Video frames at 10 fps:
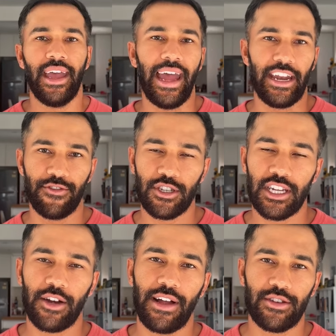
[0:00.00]
And if you
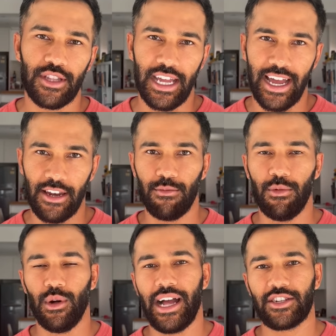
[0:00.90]
stick around to the end,
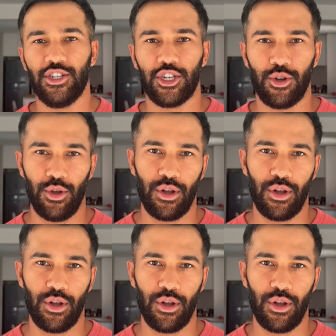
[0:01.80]
we'll actually show you